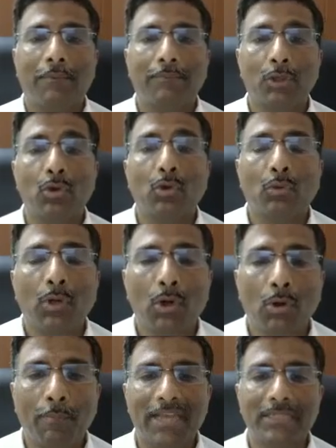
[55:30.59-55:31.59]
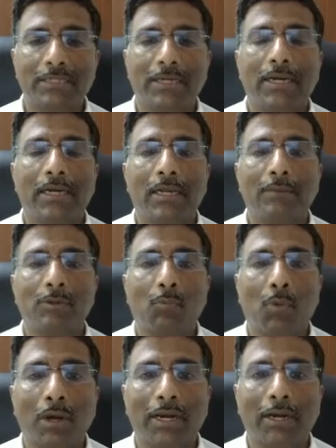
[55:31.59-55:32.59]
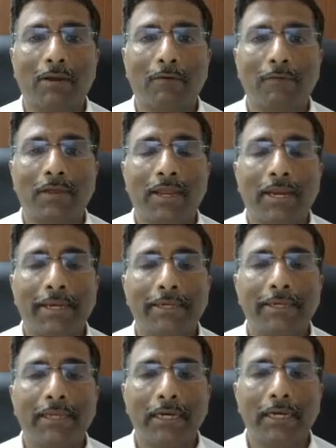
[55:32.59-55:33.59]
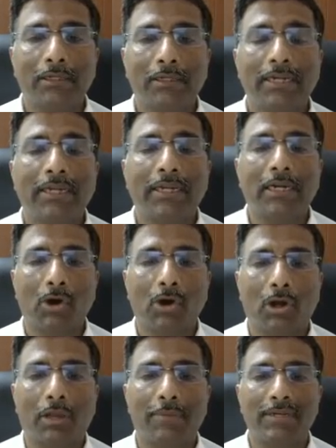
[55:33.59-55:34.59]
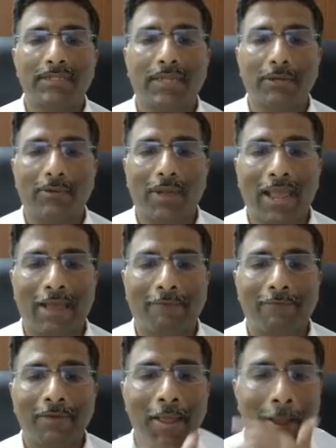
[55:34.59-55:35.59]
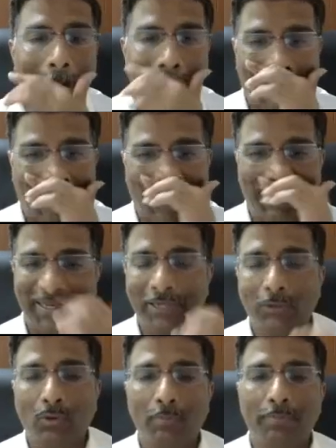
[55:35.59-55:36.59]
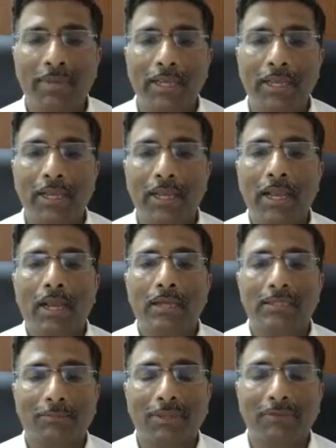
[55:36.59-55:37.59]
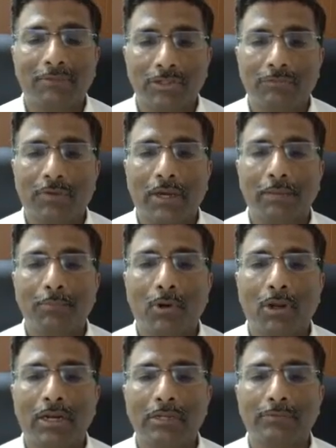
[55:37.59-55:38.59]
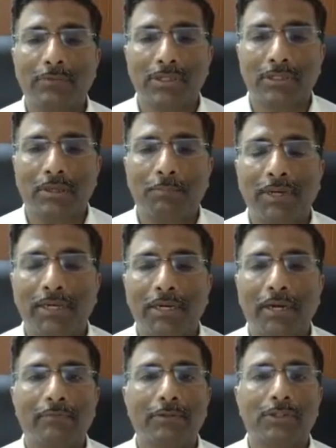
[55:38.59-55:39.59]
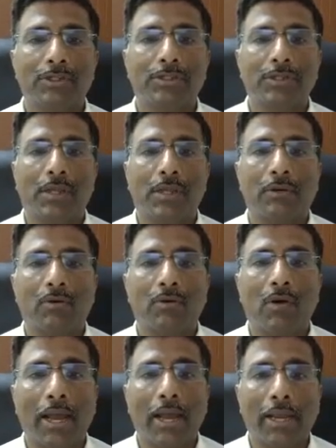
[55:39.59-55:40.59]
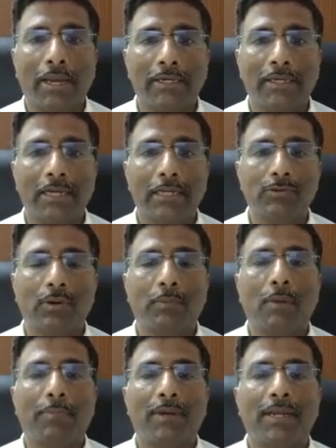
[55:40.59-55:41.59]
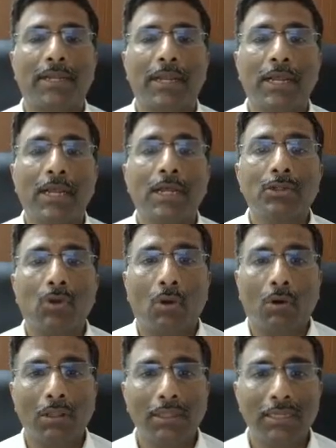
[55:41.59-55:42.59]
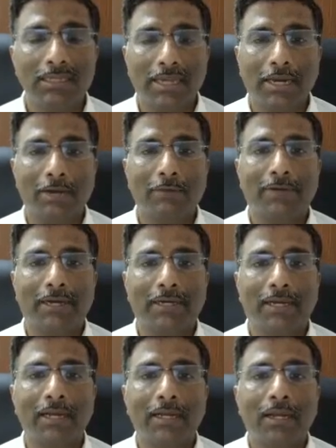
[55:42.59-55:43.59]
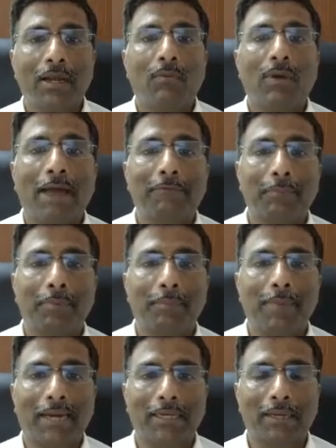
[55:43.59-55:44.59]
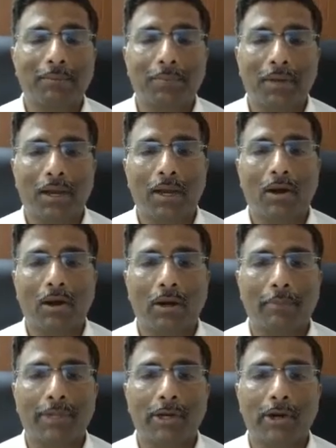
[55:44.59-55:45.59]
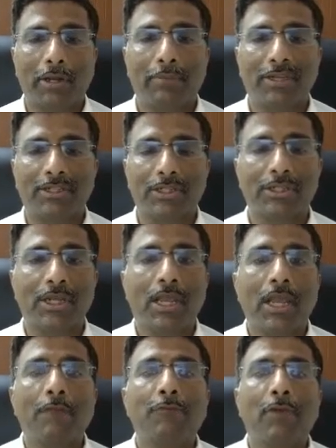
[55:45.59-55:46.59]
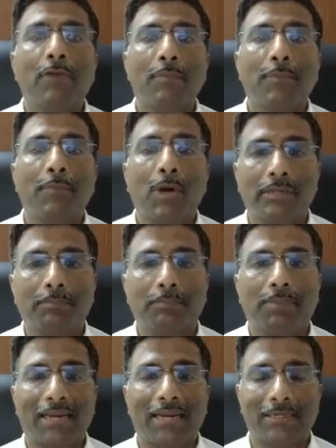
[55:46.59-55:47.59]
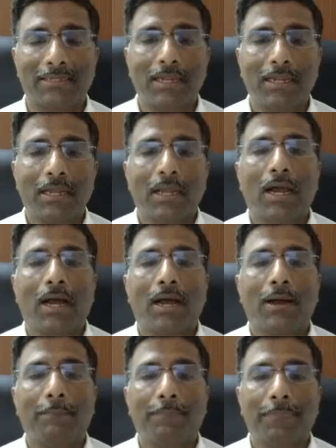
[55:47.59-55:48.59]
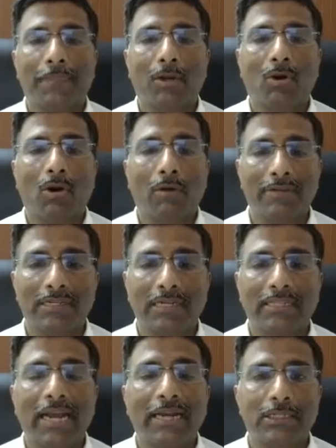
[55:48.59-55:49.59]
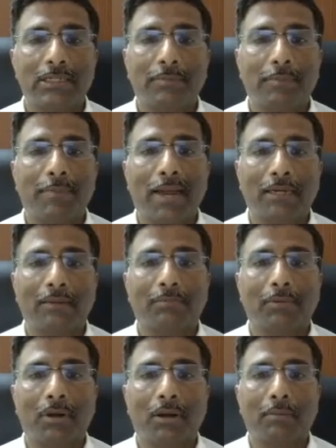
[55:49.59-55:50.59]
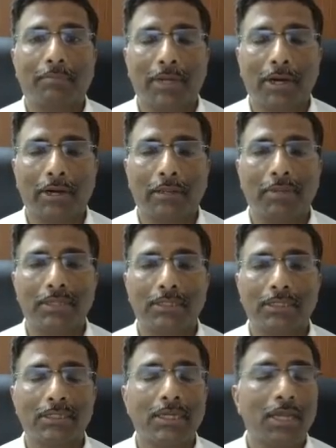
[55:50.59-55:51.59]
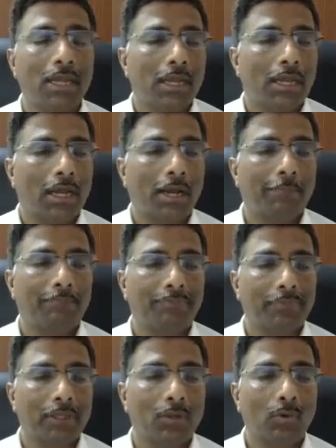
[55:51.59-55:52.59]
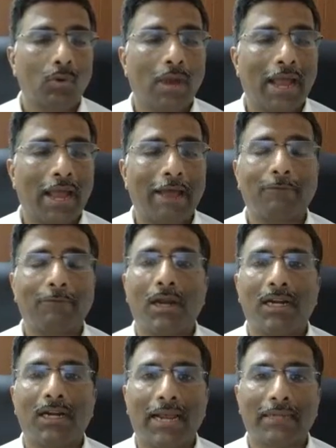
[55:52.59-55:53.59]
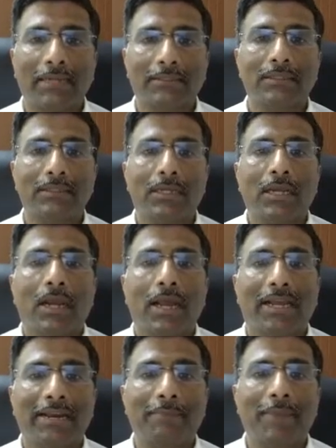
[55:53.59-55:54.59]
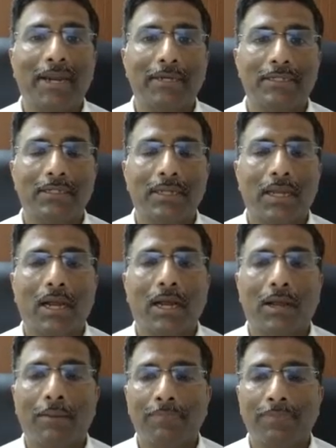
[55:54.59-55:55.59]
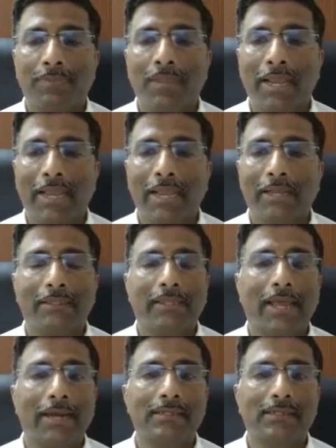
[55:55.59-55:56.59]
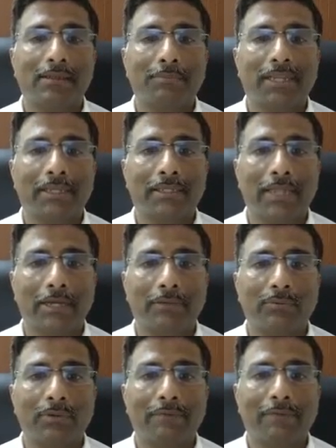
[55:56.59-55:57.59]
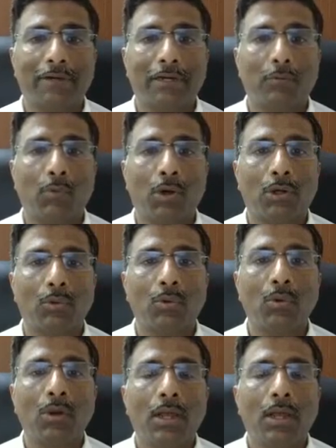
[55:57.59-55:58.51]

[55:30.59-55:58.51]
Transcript: you would know best in terms of what kind of internal critical documents that you have. It could be something which is work in progress, which is completed, which is intellectual property. So all this kind of data would have to be backed up on a periodic basis. If you have project plans, obviously that needs to be backed up on a periodic basis. You have contracts, agreements. Again, that is something that you would definitely want to